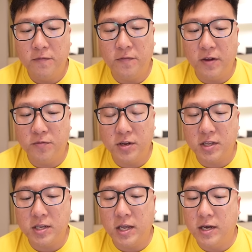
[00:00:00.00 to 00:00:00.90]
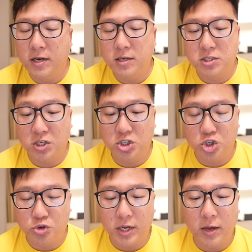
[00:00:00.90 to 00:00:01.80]
favorited search
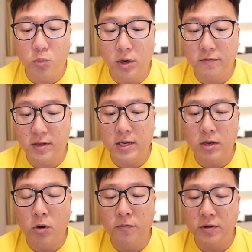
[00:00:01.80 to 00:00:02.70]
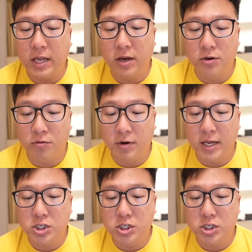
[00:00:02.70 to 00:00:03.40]
string, and one of it over there on the right,